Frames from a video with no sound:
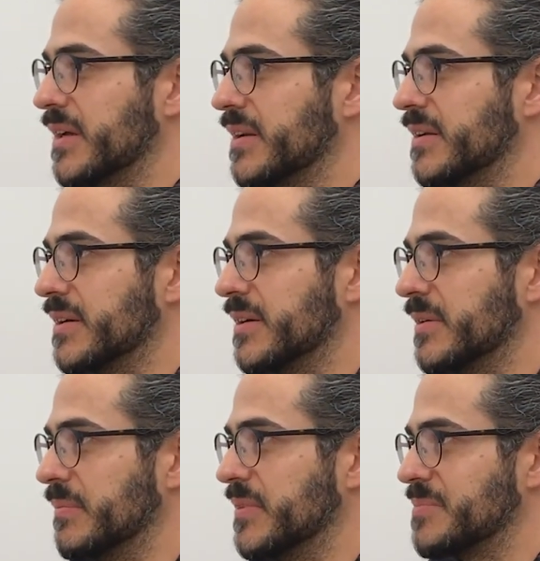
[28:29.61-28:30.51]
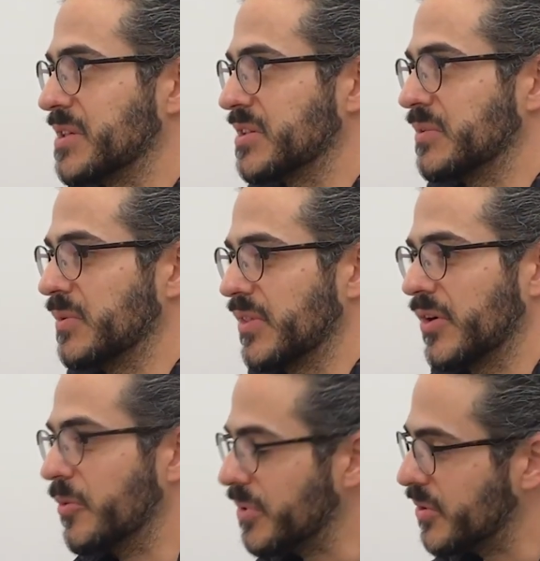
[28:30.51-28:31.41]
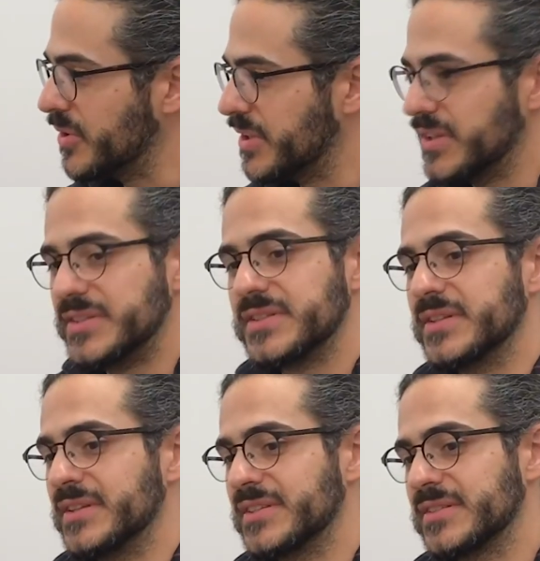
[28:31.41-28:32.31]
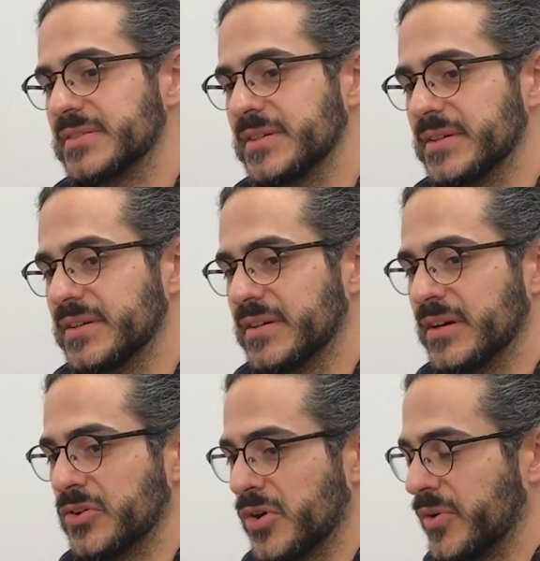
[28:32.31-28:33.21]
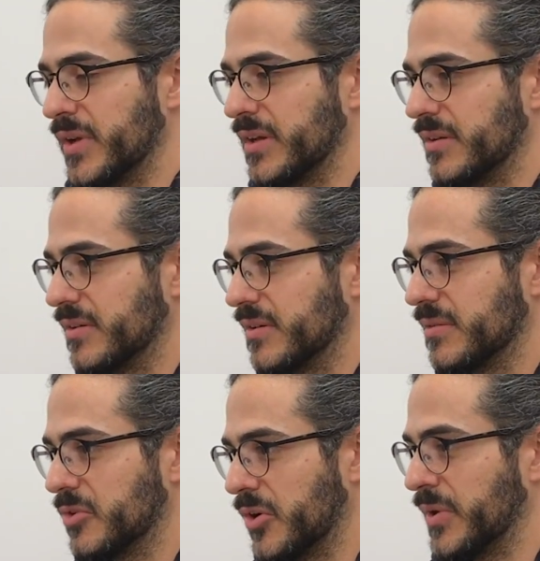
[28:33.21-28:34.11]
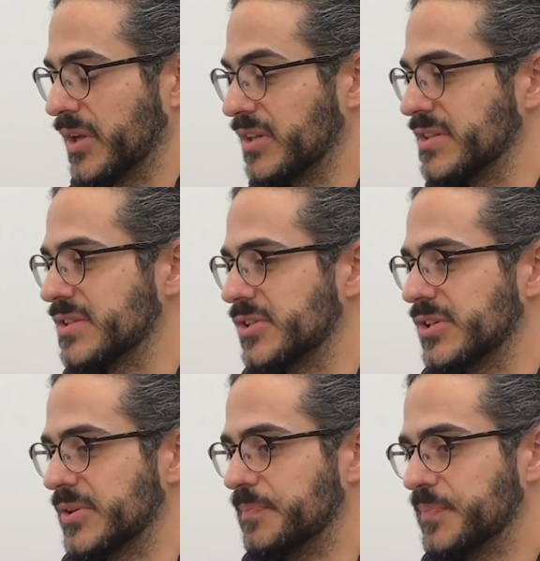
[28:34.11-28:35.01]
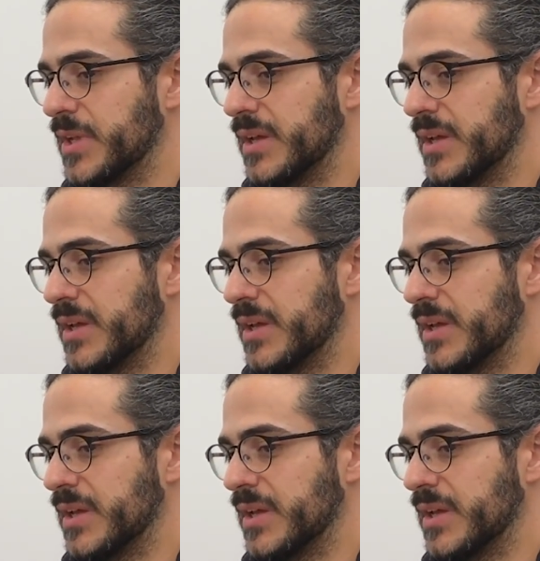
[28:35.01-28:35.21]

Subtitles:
And especially with opioids, it's a growing concern.